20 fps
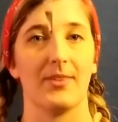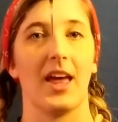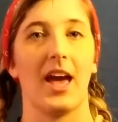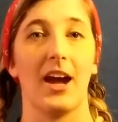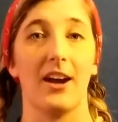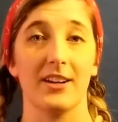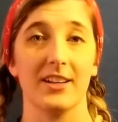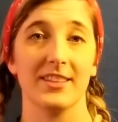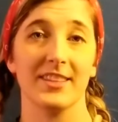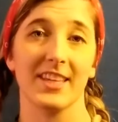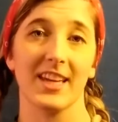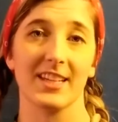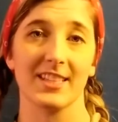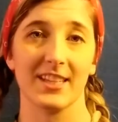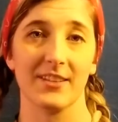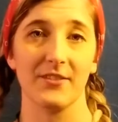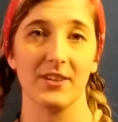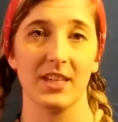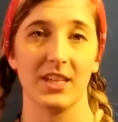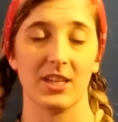How did the
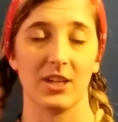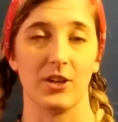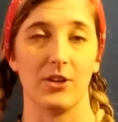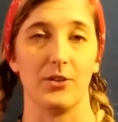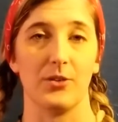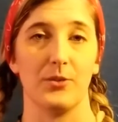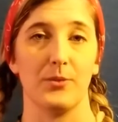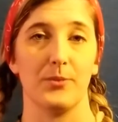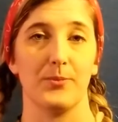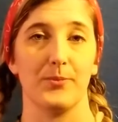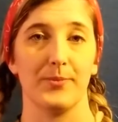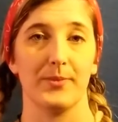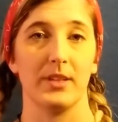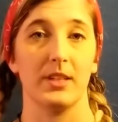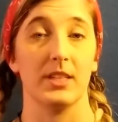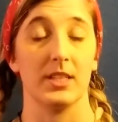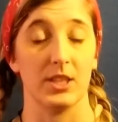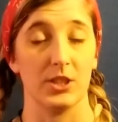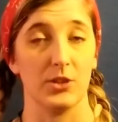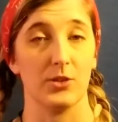activity go?
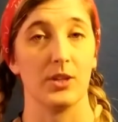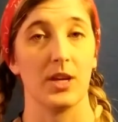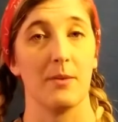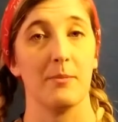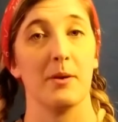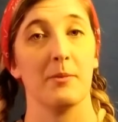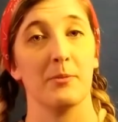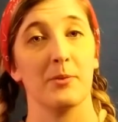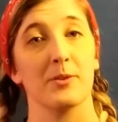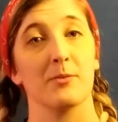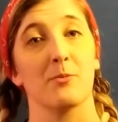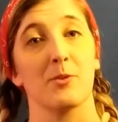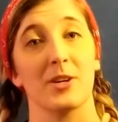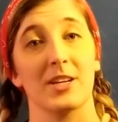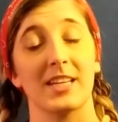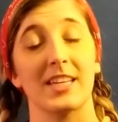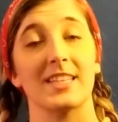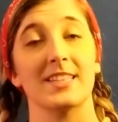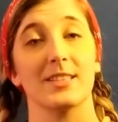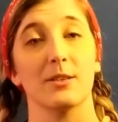Did you come up with more
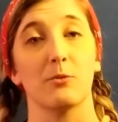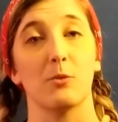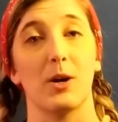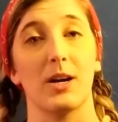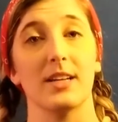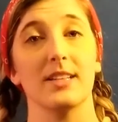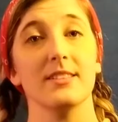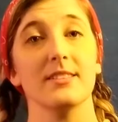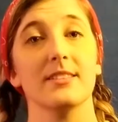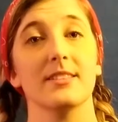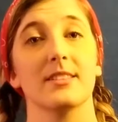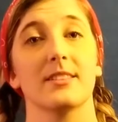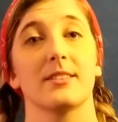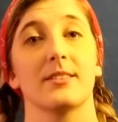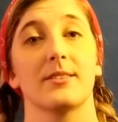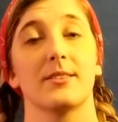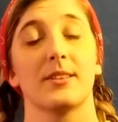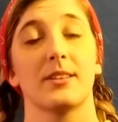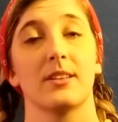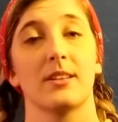needs and wants?
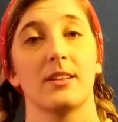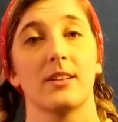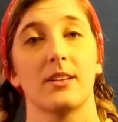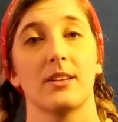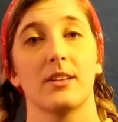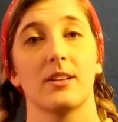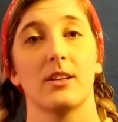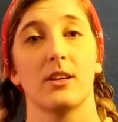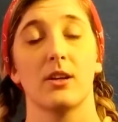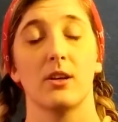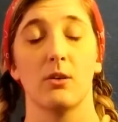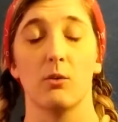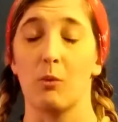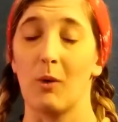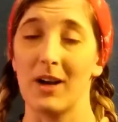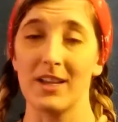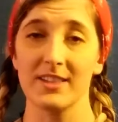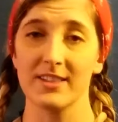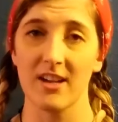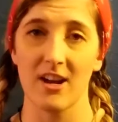
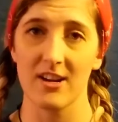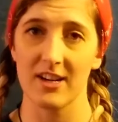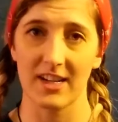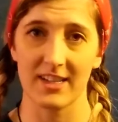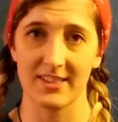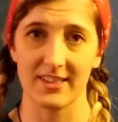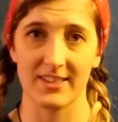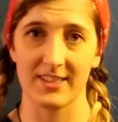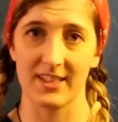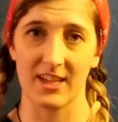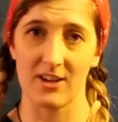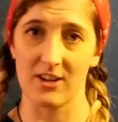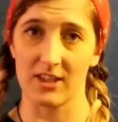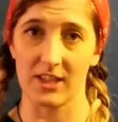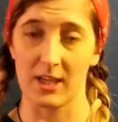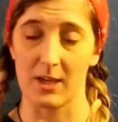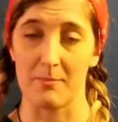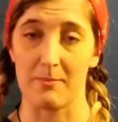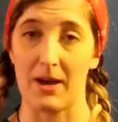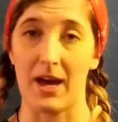Wants aren't
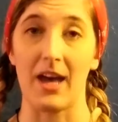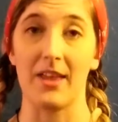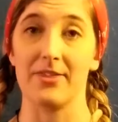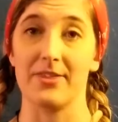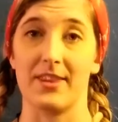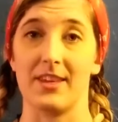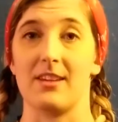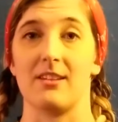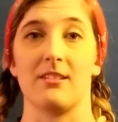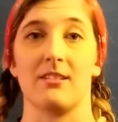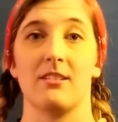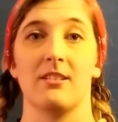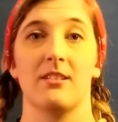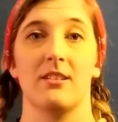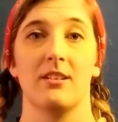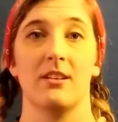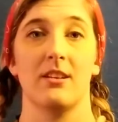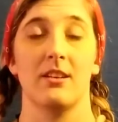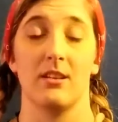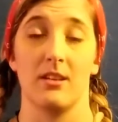necessarily a bad thing.
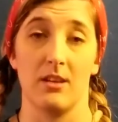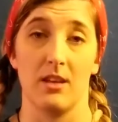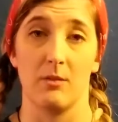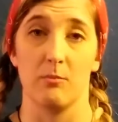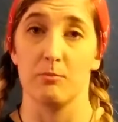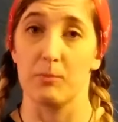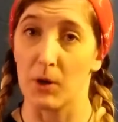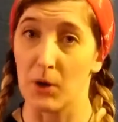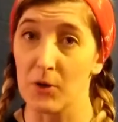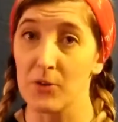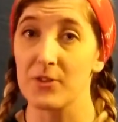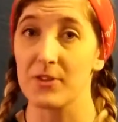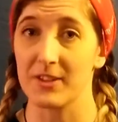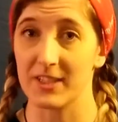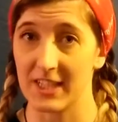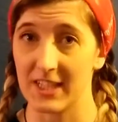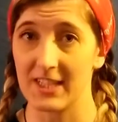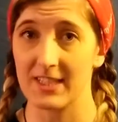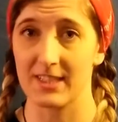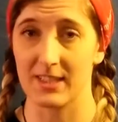Both
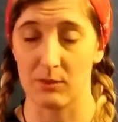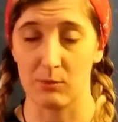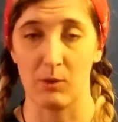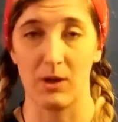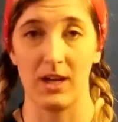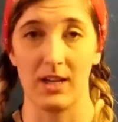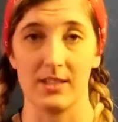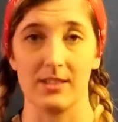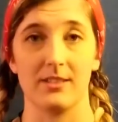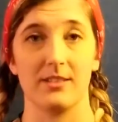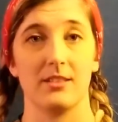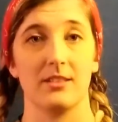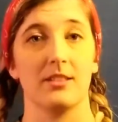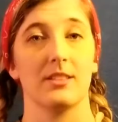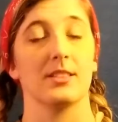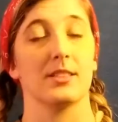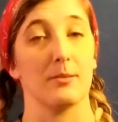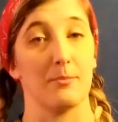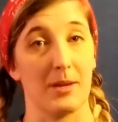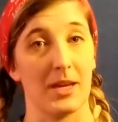needs and wants
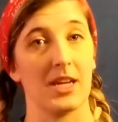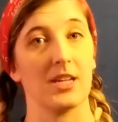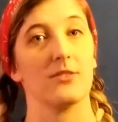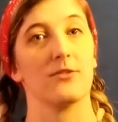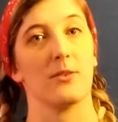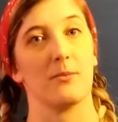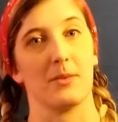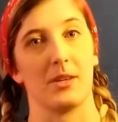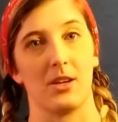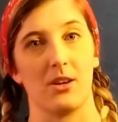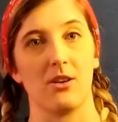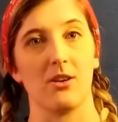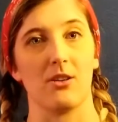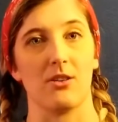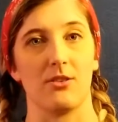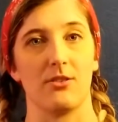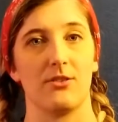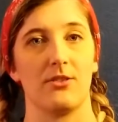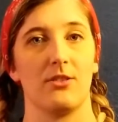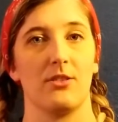demand from the
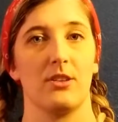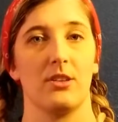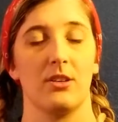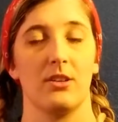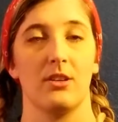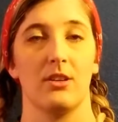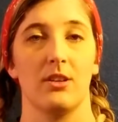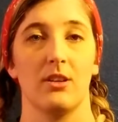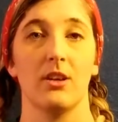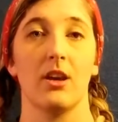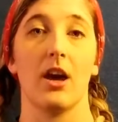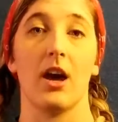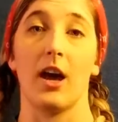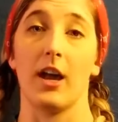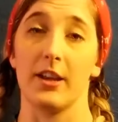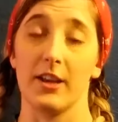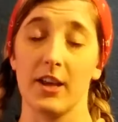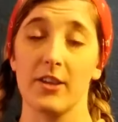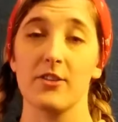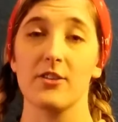earth.
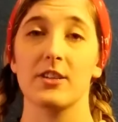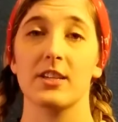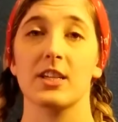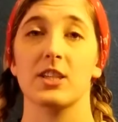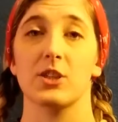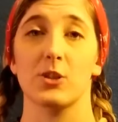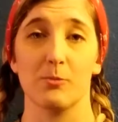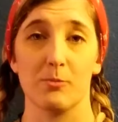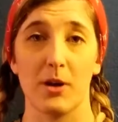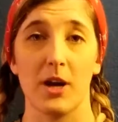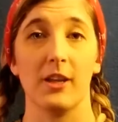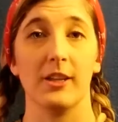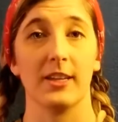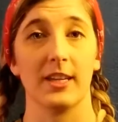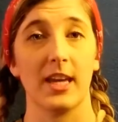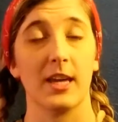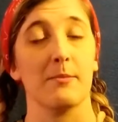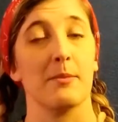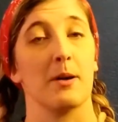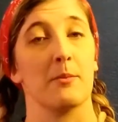Another need you probably
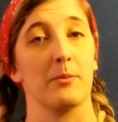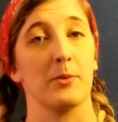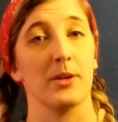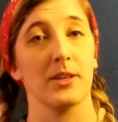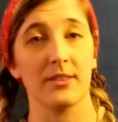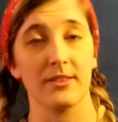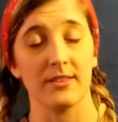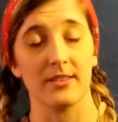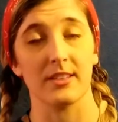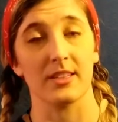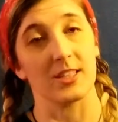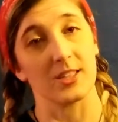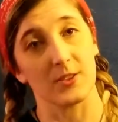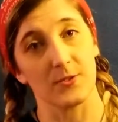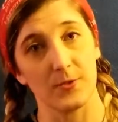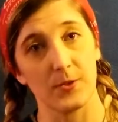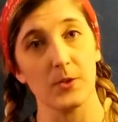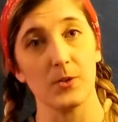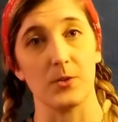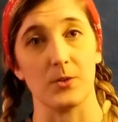came up with is
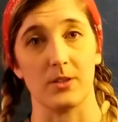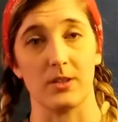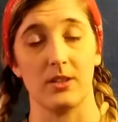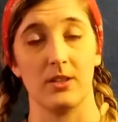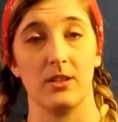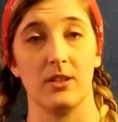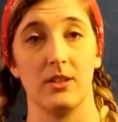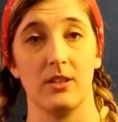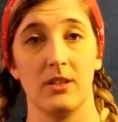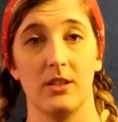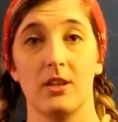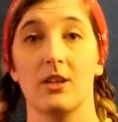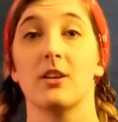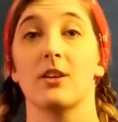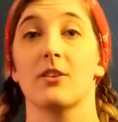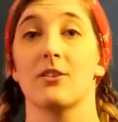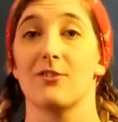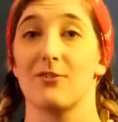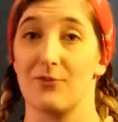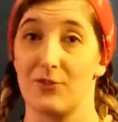food.
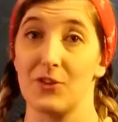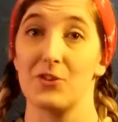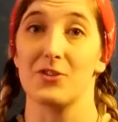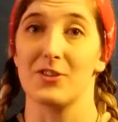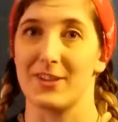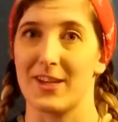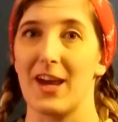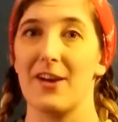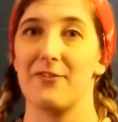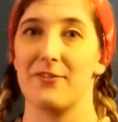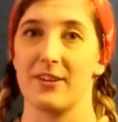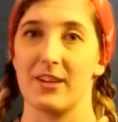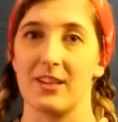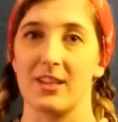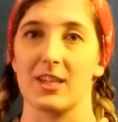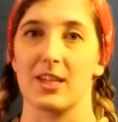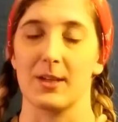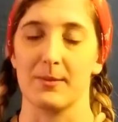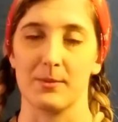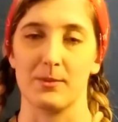Food
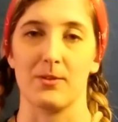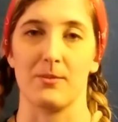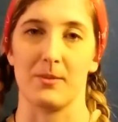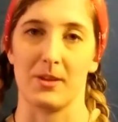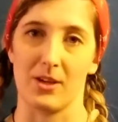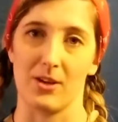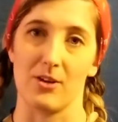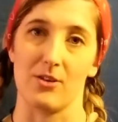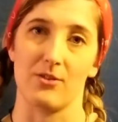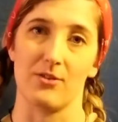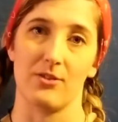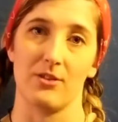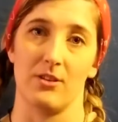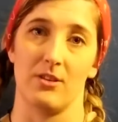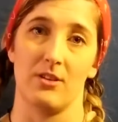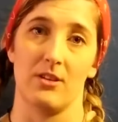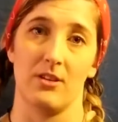definitely comes from the earth.